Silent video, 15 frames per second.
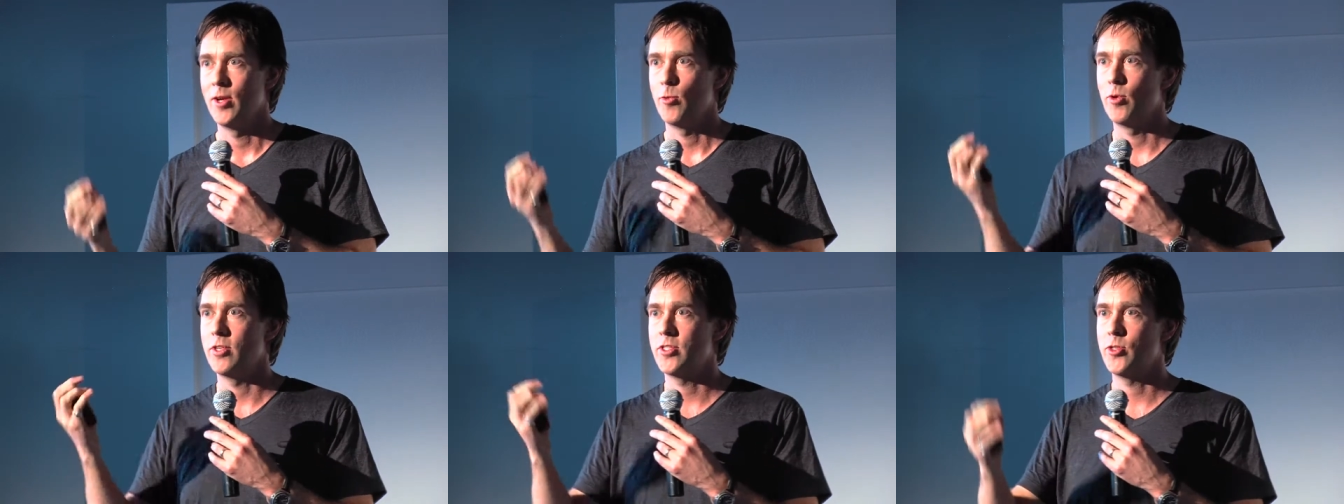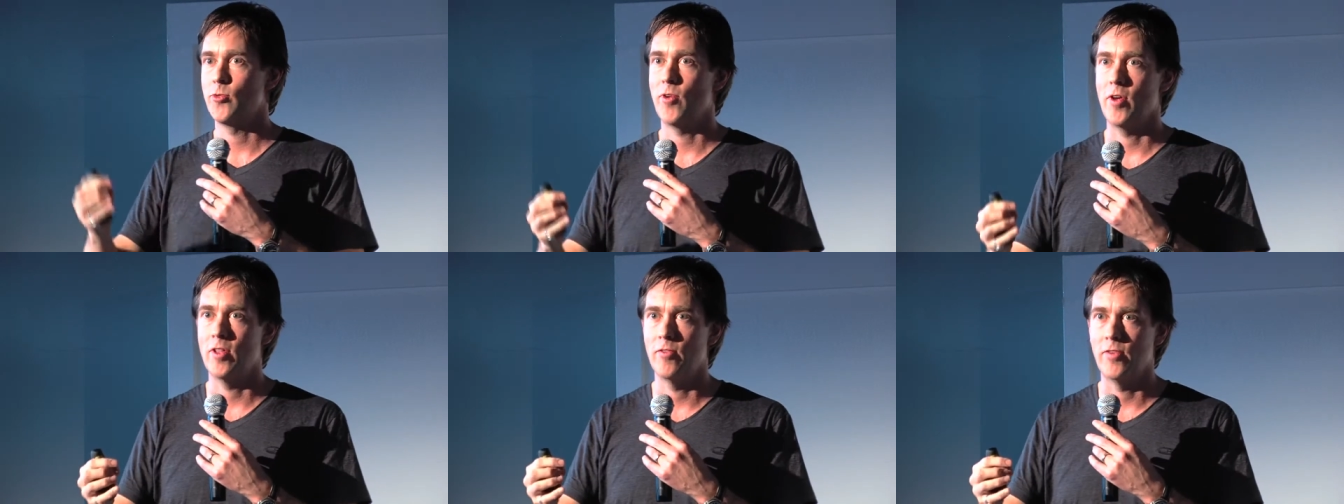What's the
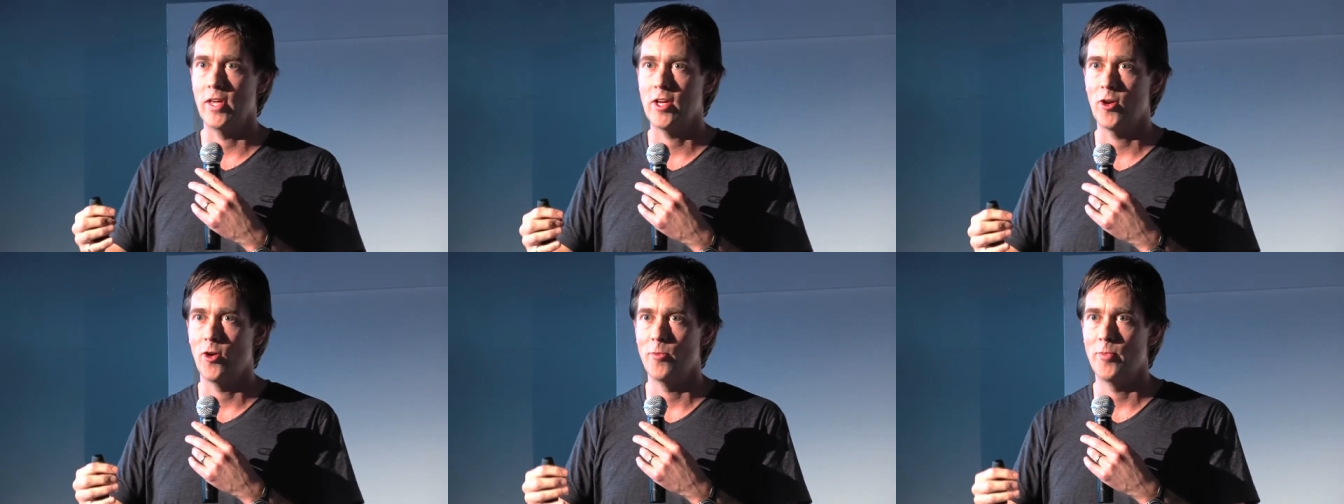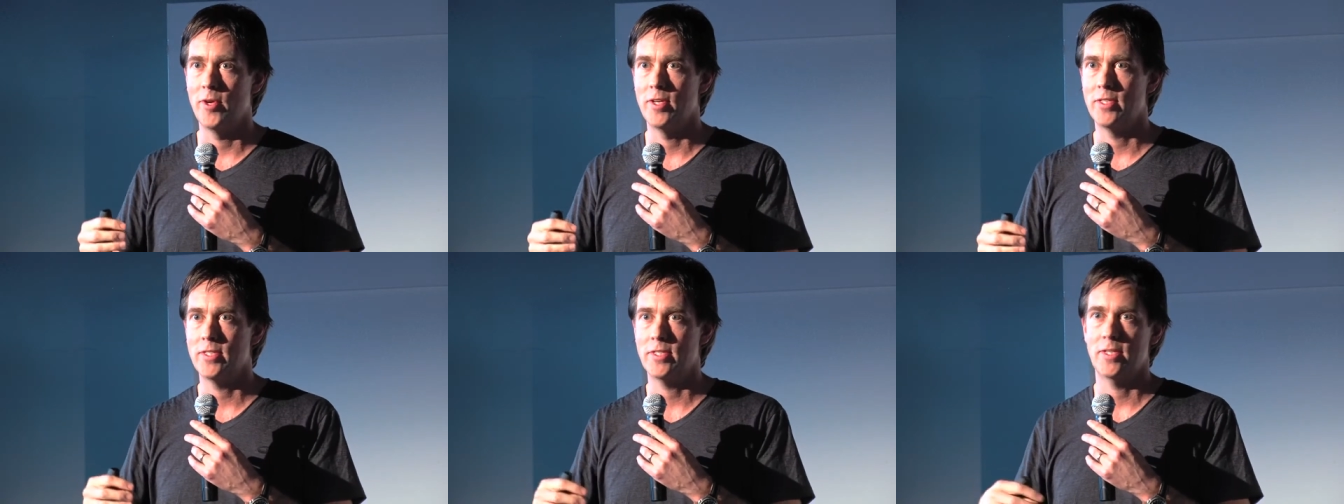role of e
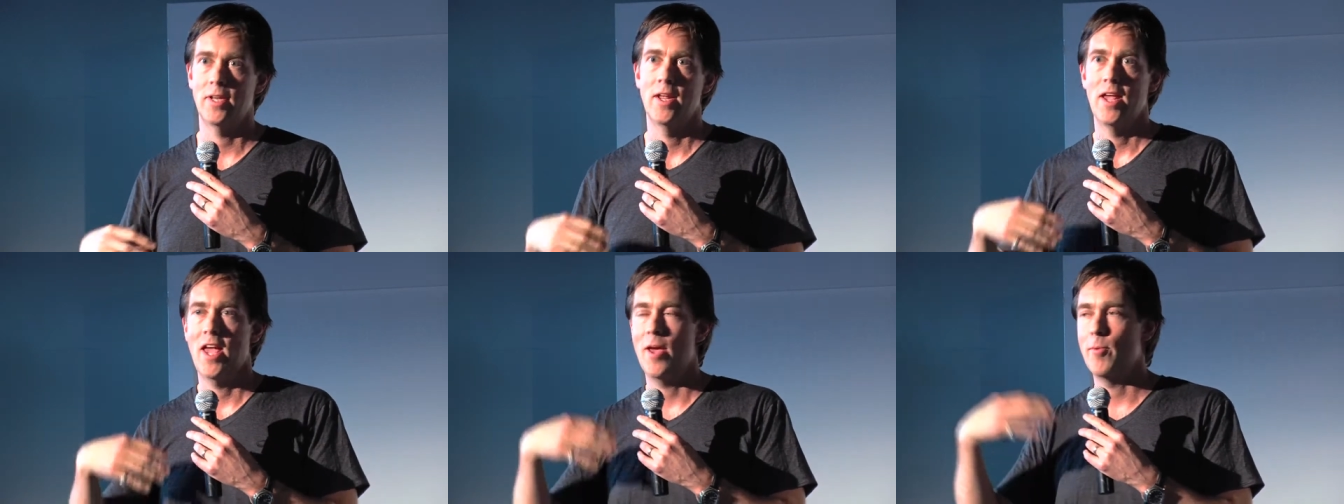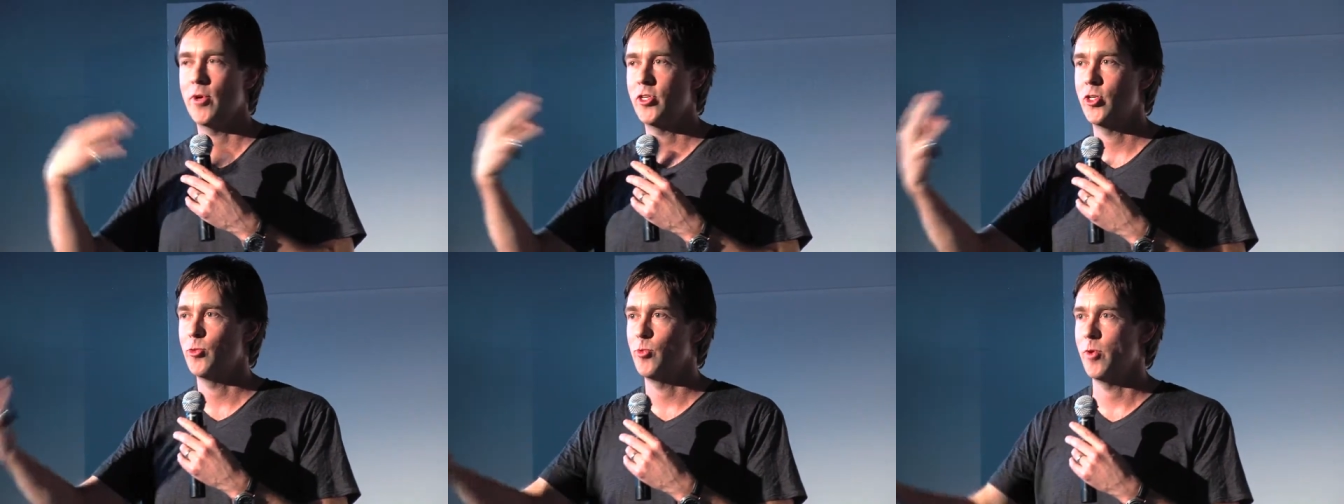commerce? how
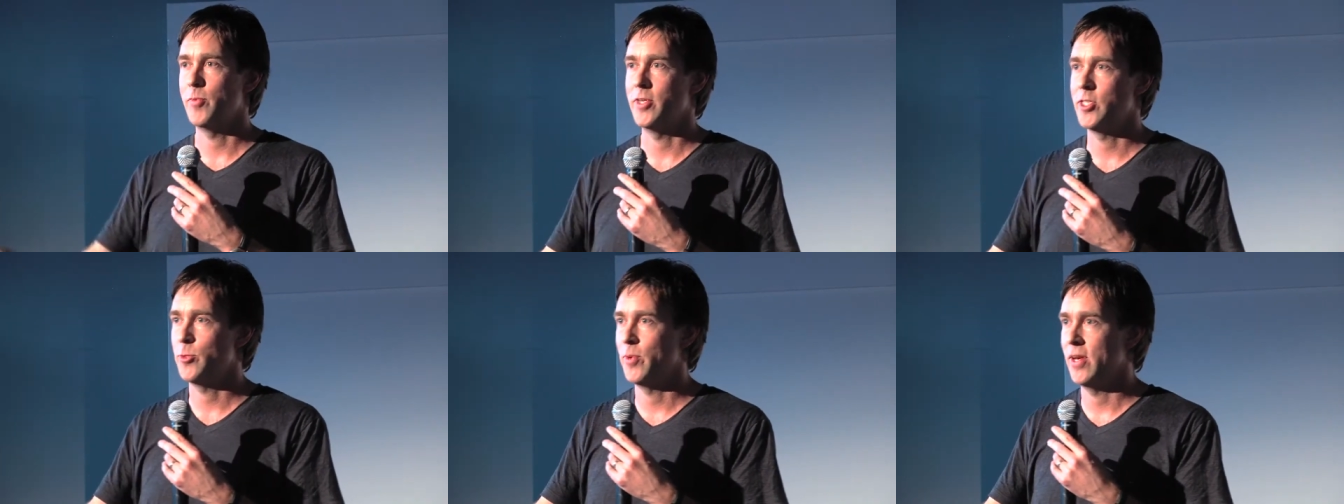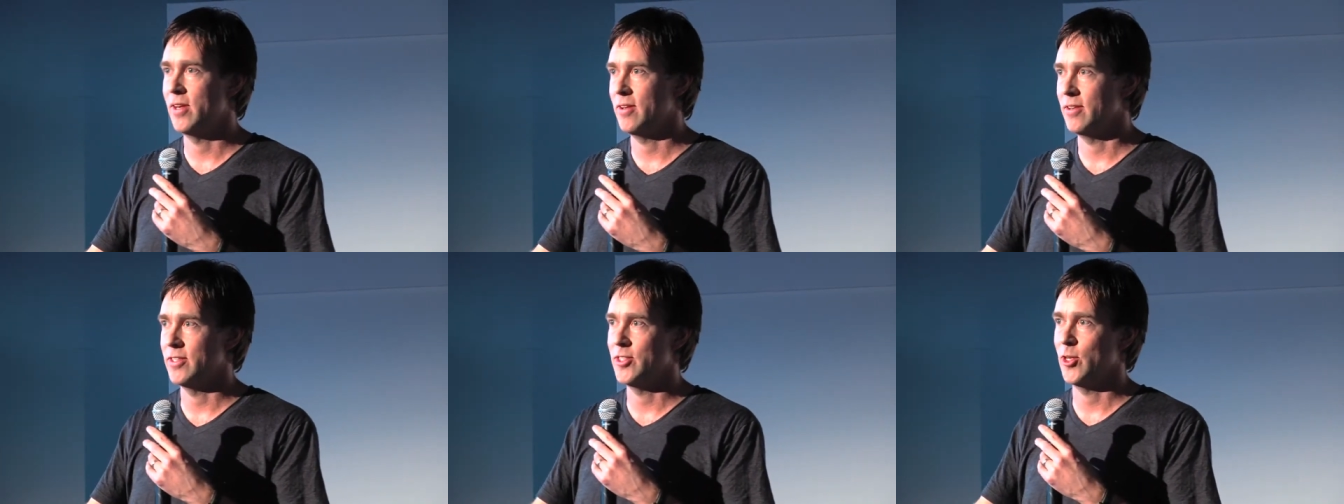much should we be
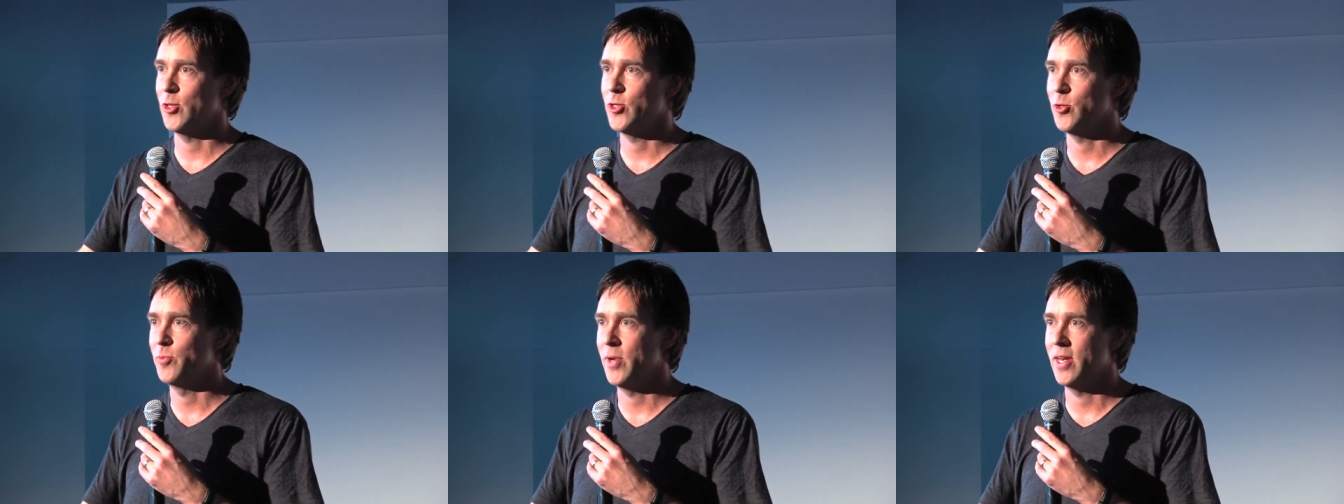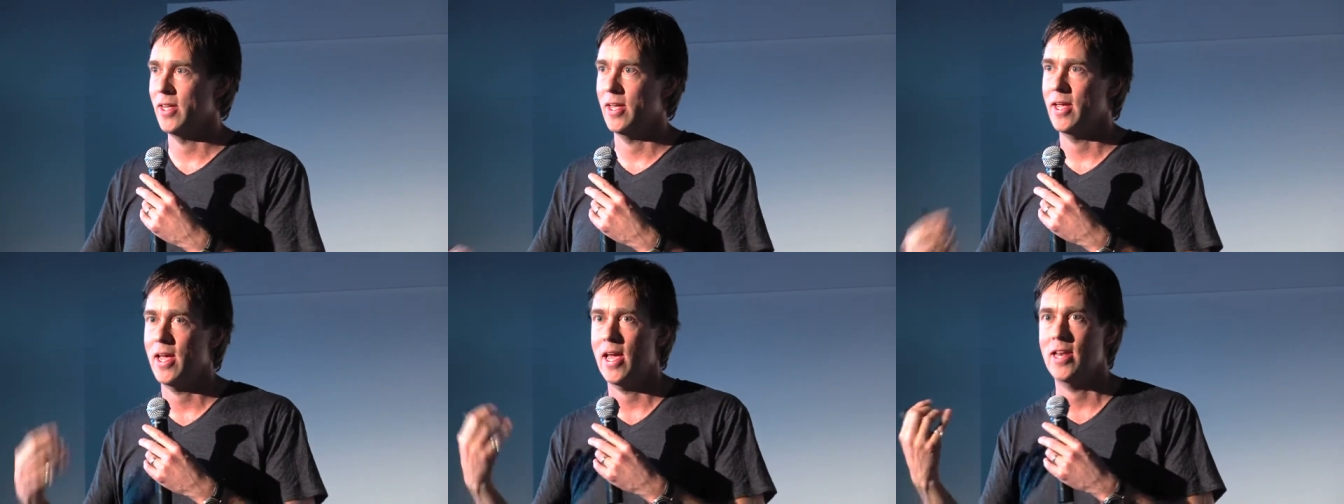spending on social
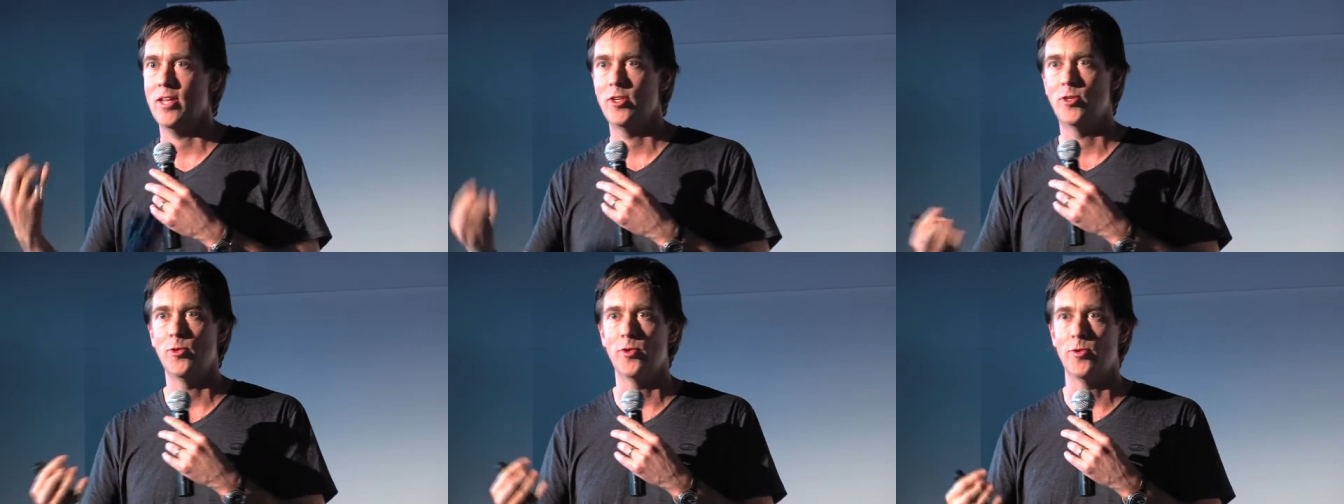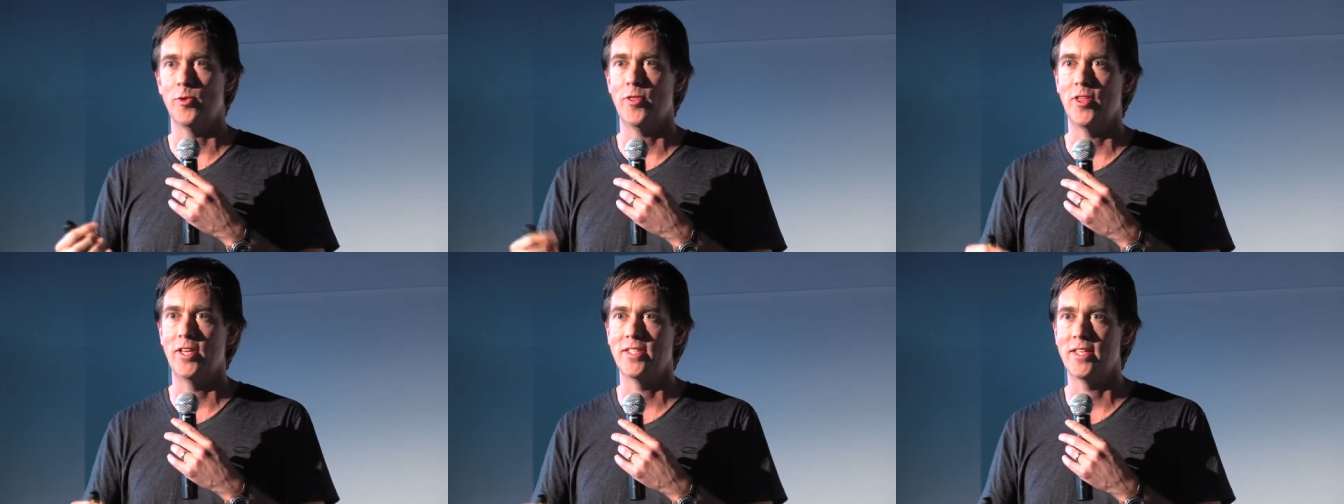media, how do you do it
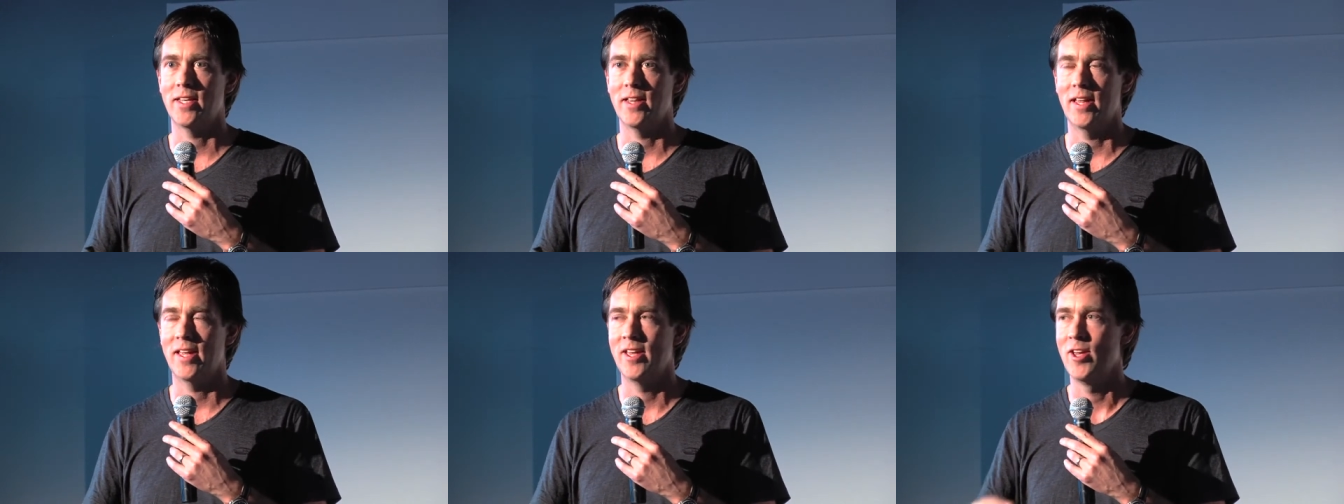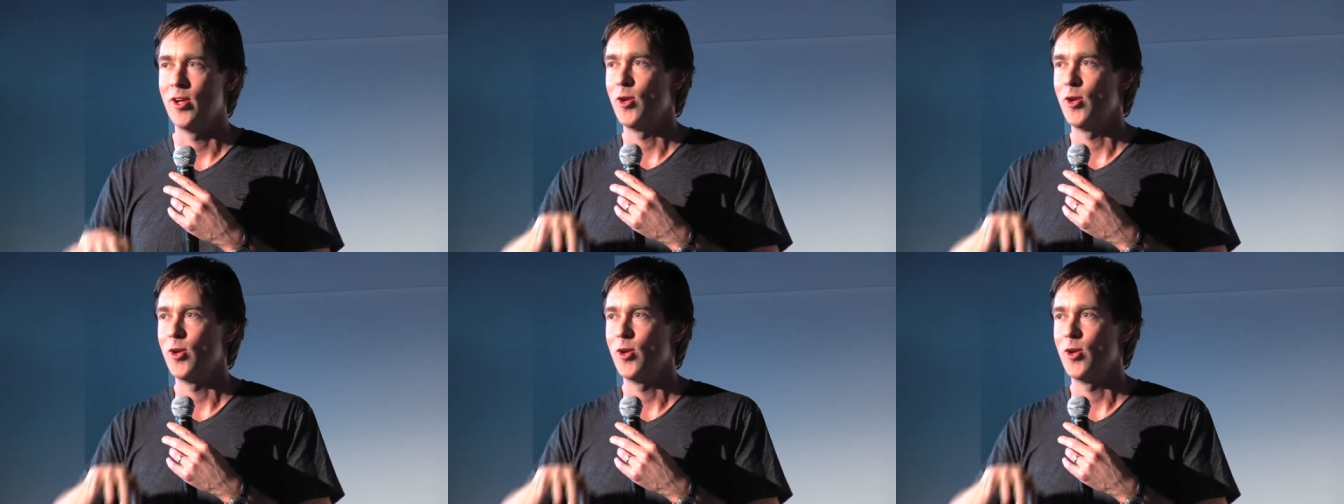authentically?